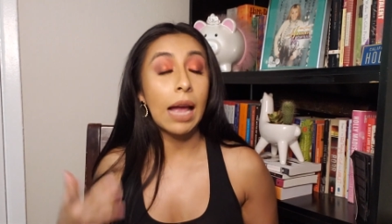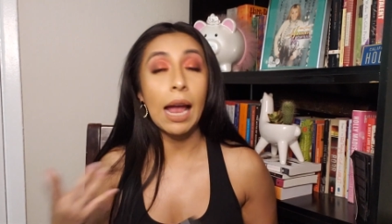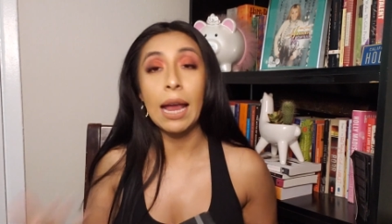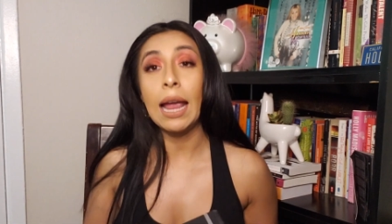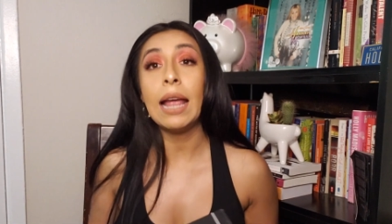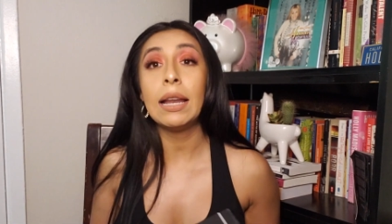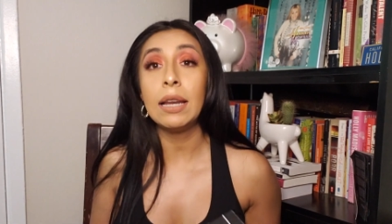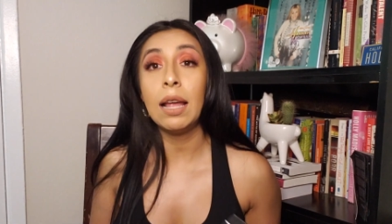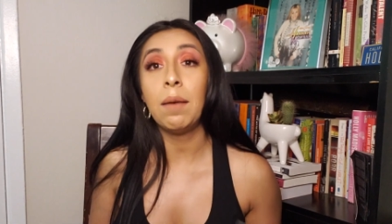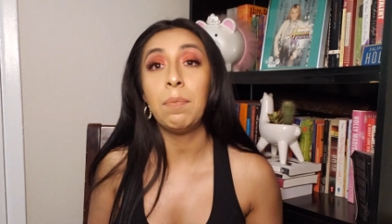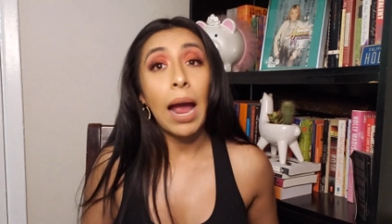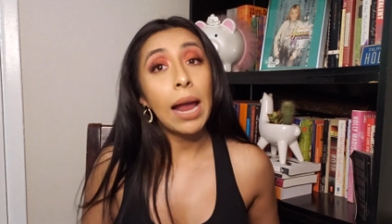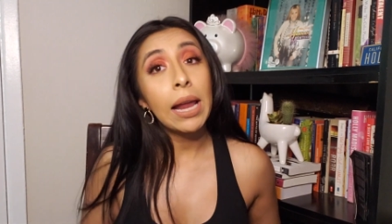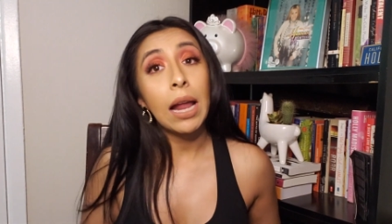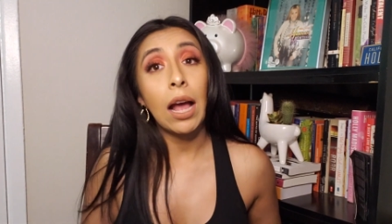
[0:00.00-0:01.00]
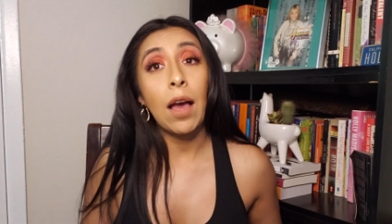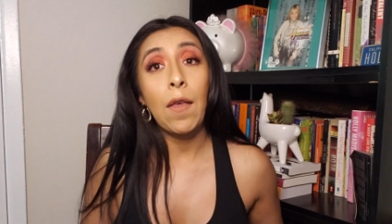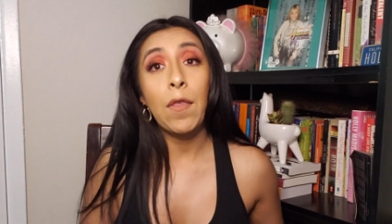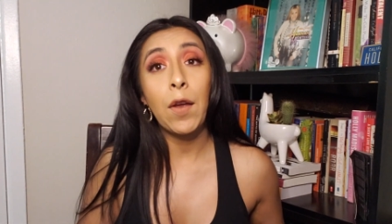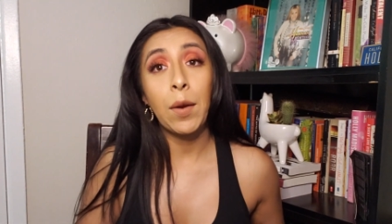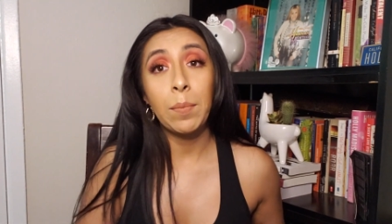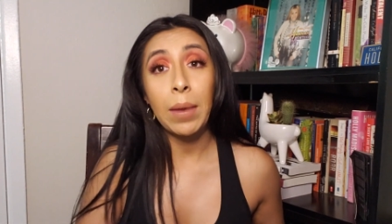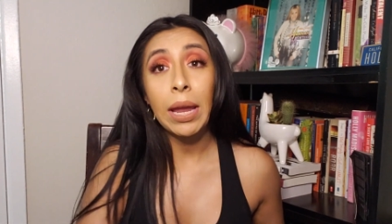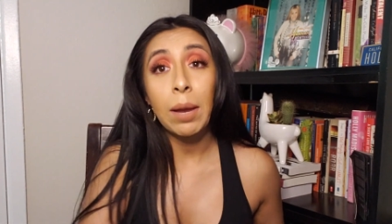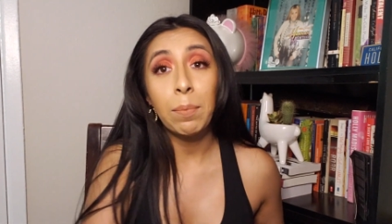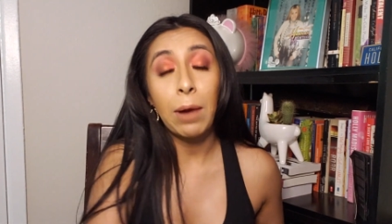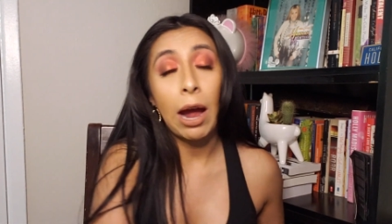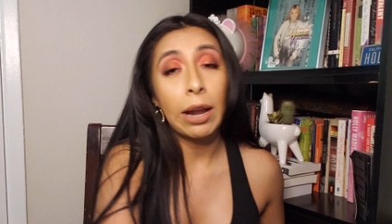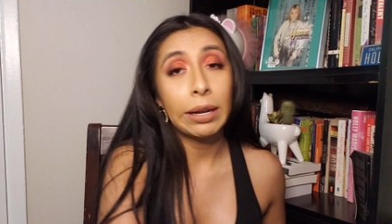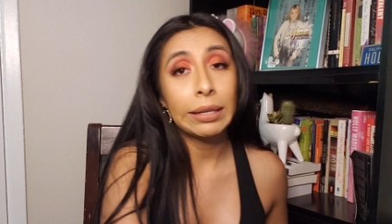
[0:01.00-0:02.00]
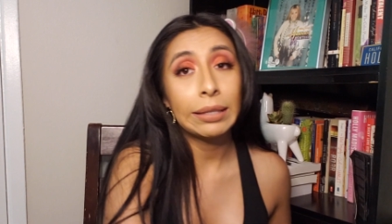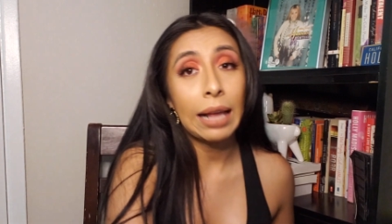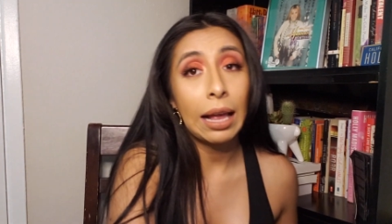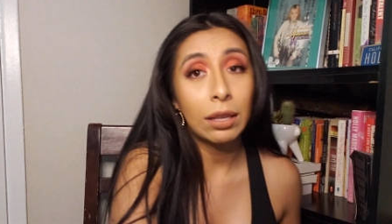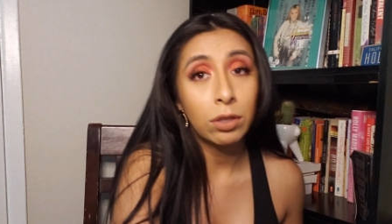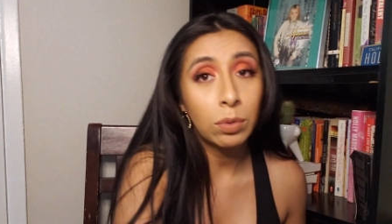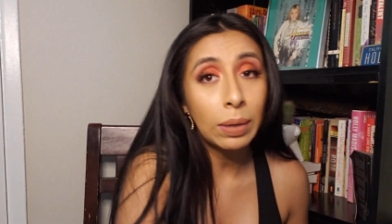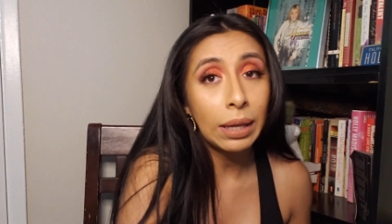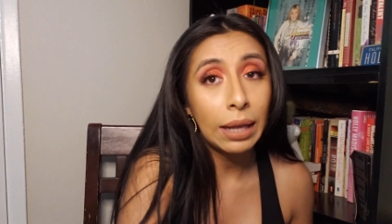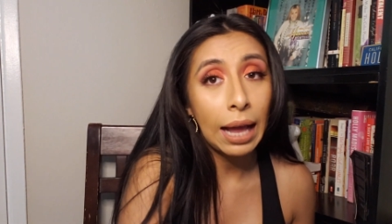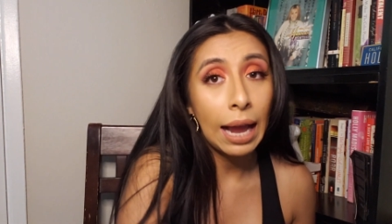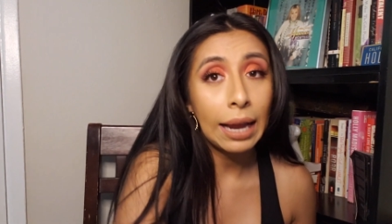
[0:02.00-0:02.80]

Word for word: I end up buying other makeup products as well.